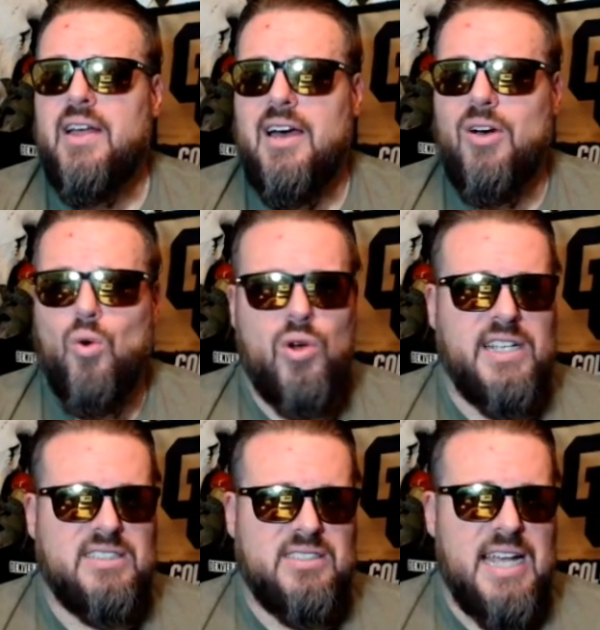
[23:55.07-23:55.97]

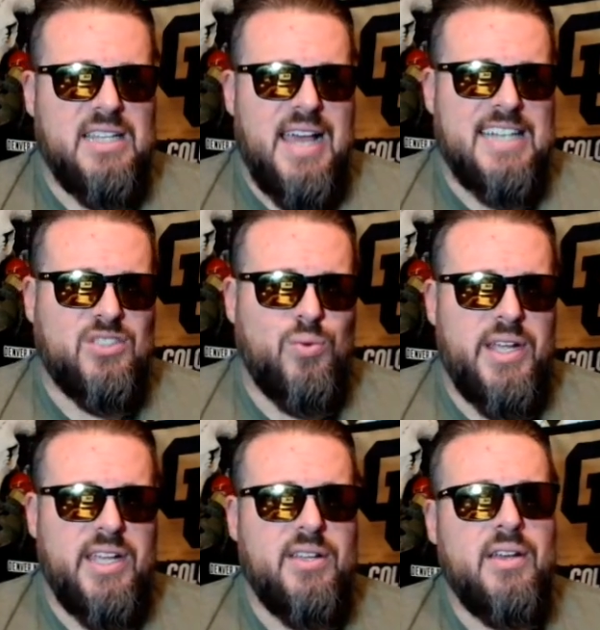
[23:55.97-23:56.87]
Oregon State last
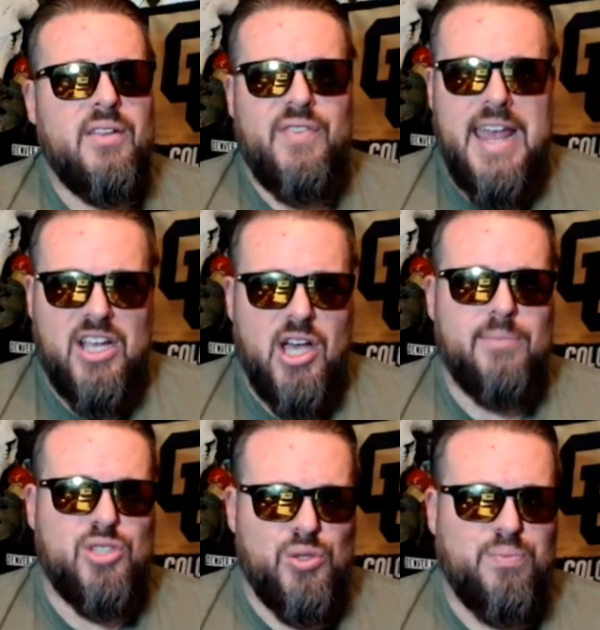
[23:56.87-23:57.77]
week. They
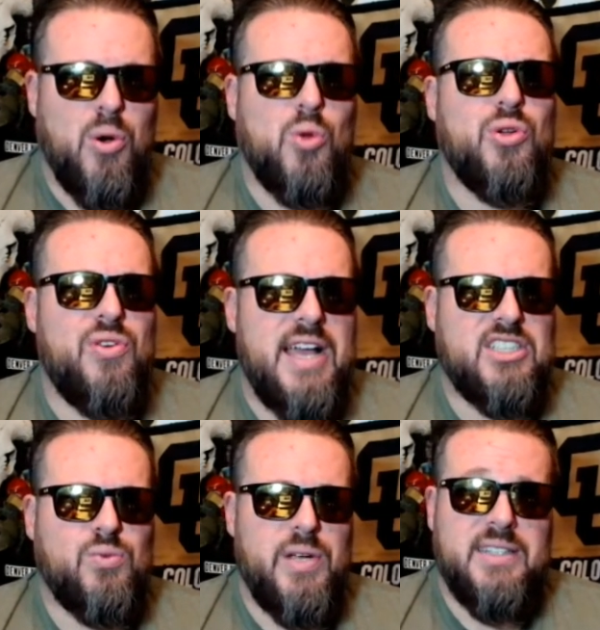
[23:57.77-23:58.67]
come to Boulder
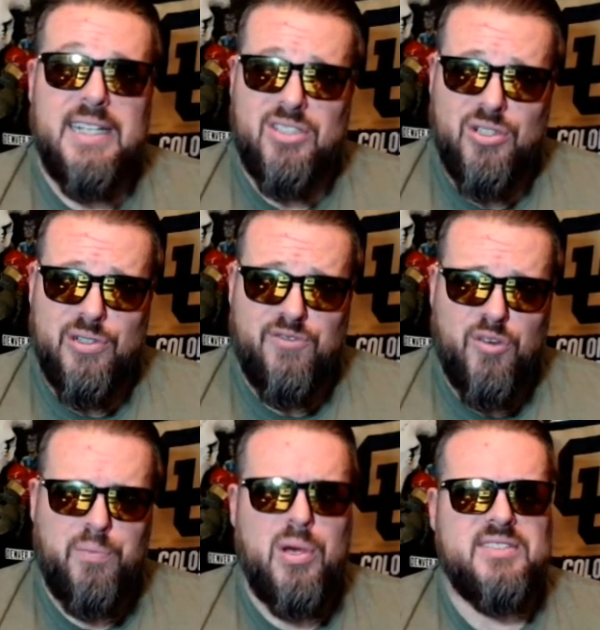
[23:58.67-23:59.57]
next week. That's a good
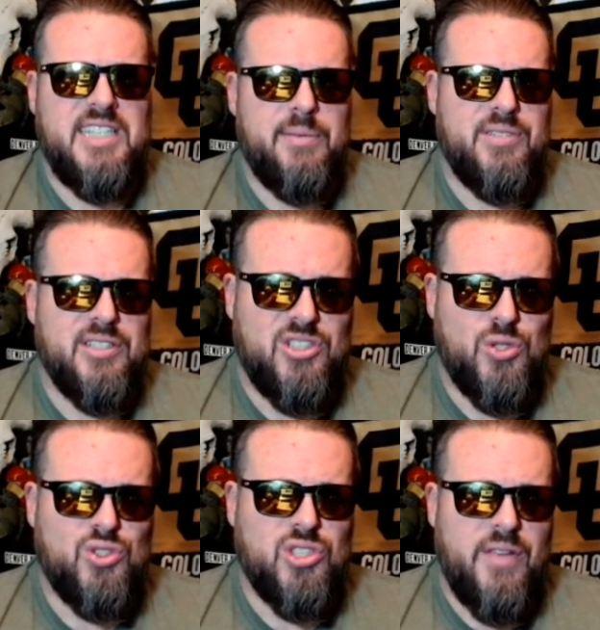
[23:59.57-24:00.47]
football team.
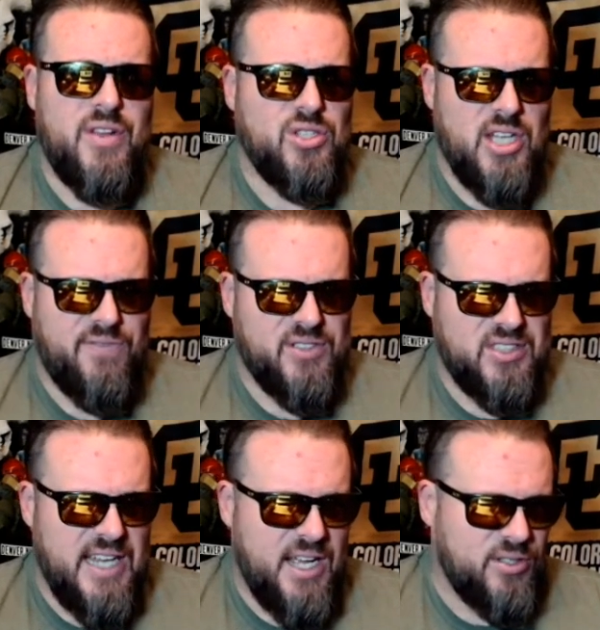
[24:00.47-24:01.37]
Tucson. They're tough
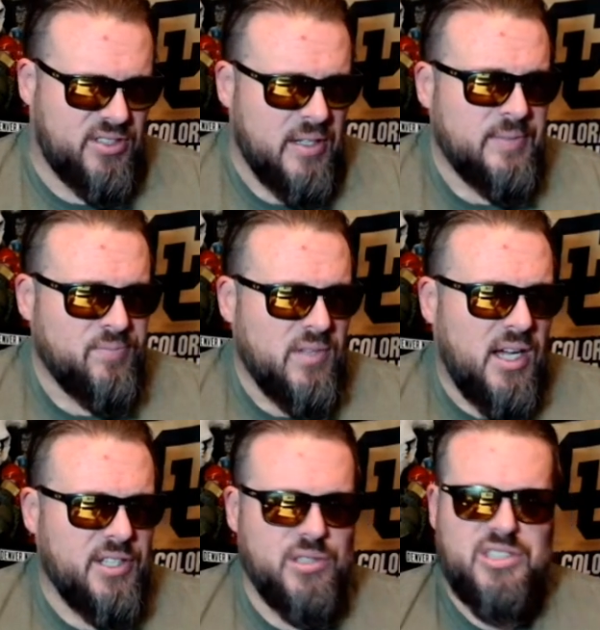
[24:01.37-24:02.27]
as nails.
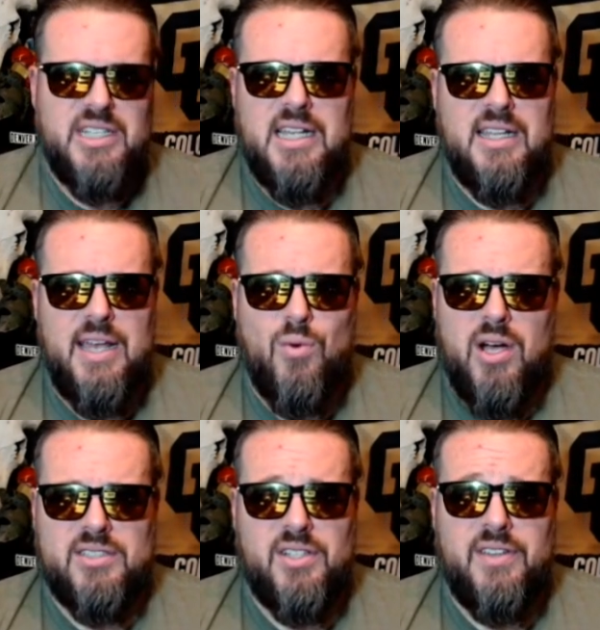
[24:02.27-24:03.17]
UCLA
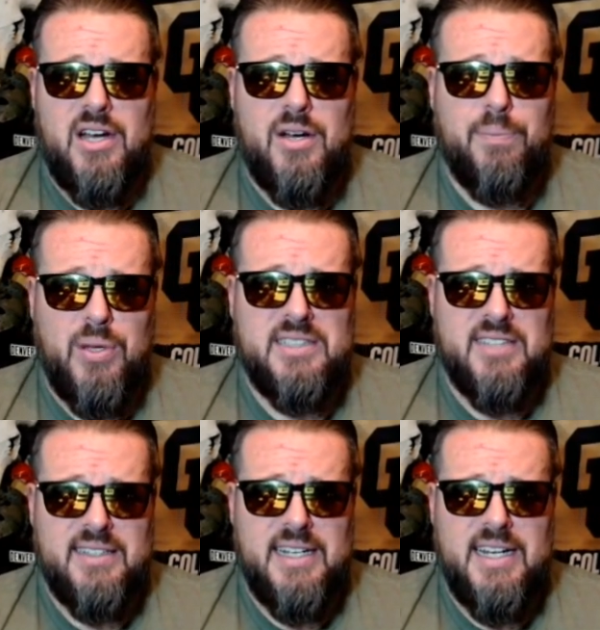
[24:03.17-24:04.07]
walks in there and plays
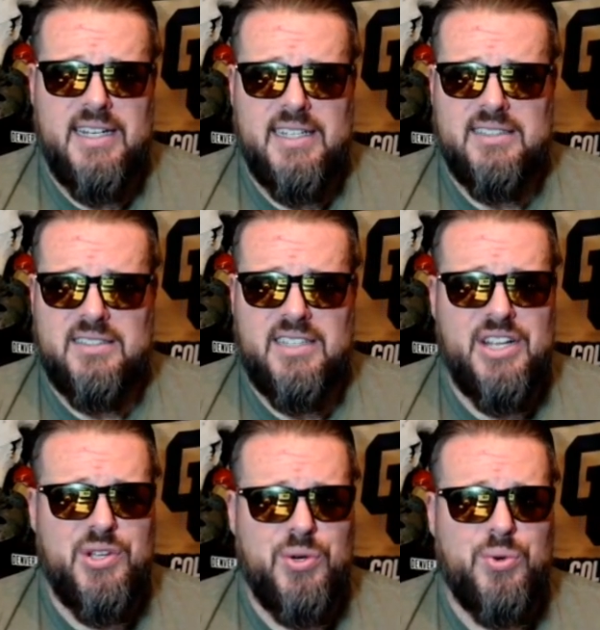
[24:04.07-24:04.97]
like they did against
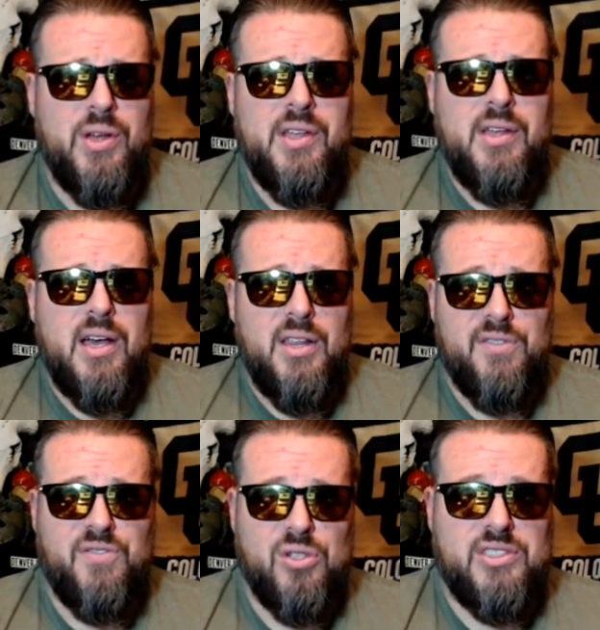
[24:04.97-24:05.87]
CU the
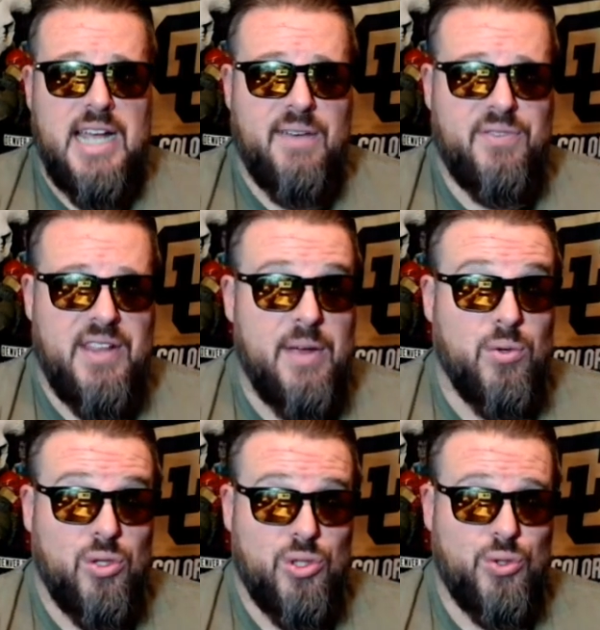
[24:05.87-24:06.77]
first half, and they
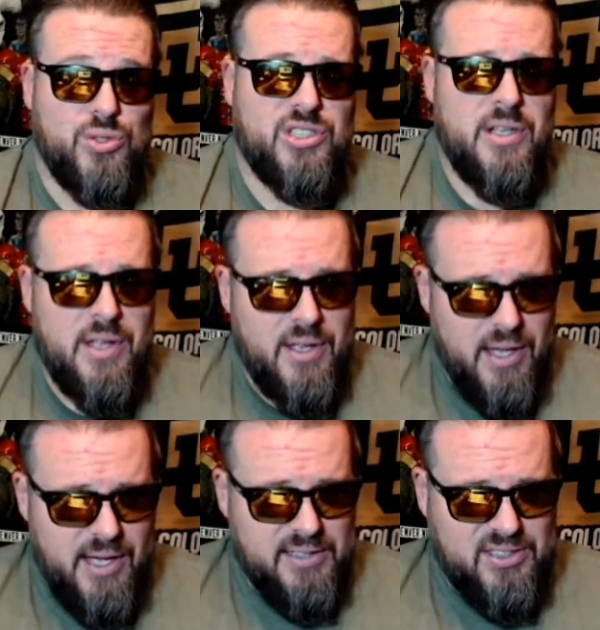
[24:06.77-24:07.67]
will lose.
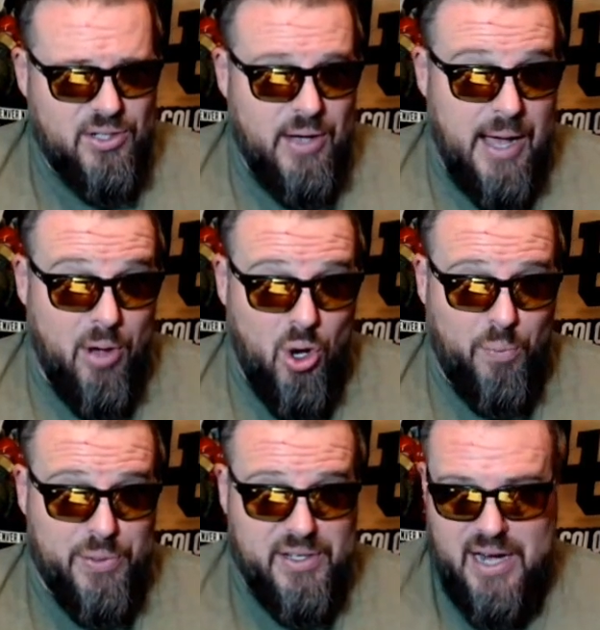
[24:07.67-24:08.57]
So I'm
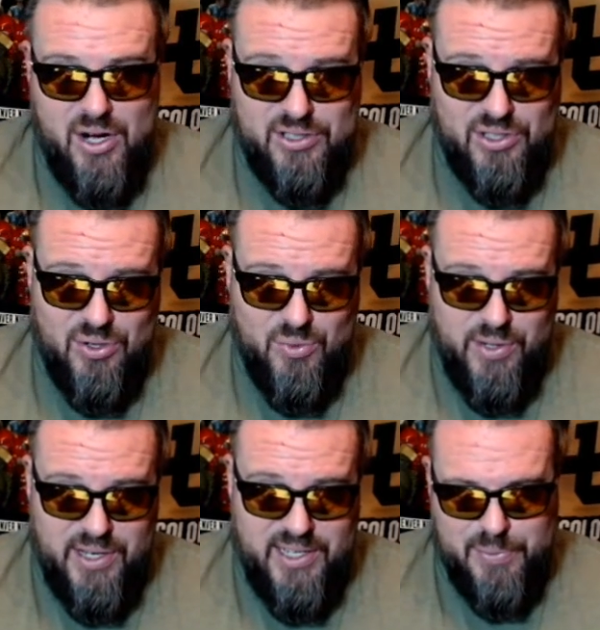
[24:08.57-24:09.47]
hoping Arizona
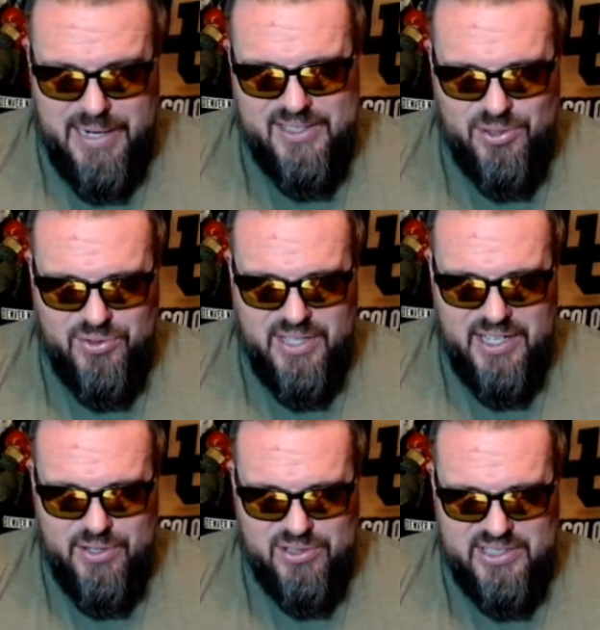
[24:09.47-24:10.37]
wins, but I
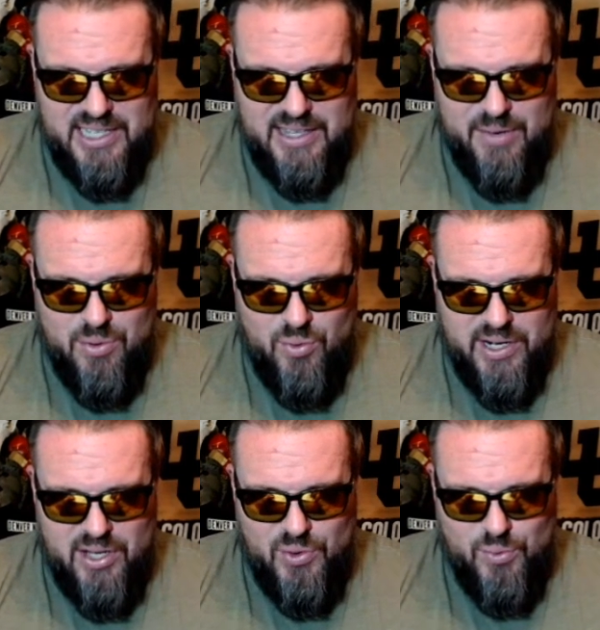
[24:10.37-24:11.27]
do think UCLA
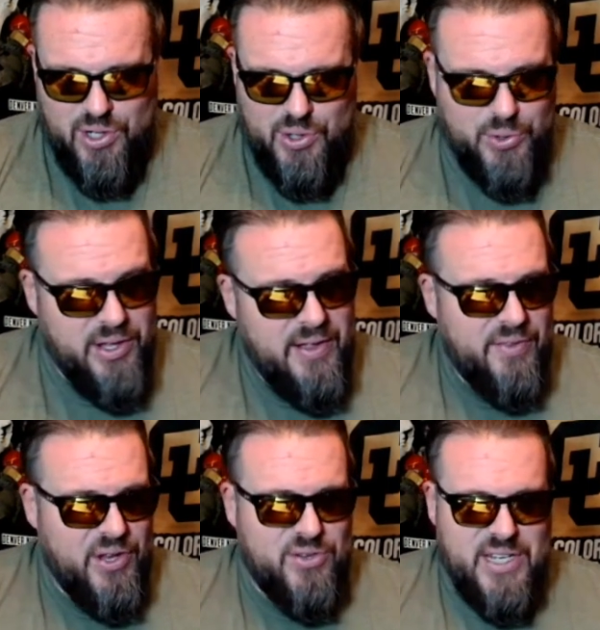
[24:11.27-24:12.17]
will win on the road.
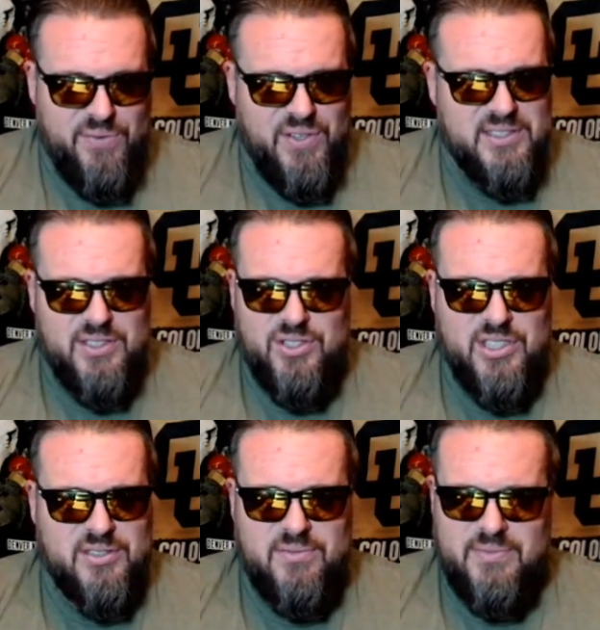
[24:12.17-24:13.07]
Their defense is
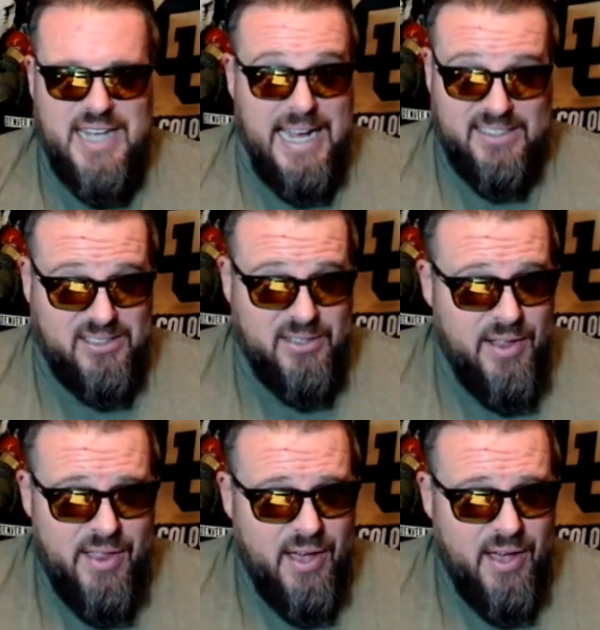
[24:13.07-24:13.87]
just nice.